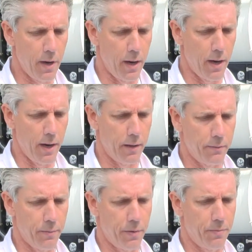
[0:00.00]

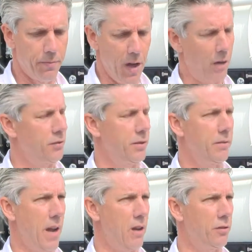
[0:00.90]

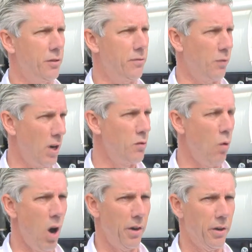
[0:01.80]
1,000 gallons of fresh
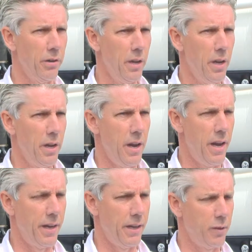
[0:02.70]
water
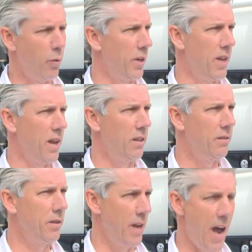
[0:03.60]
and a
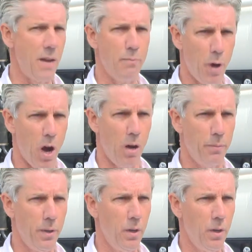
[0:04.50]
20-gallon Katch pump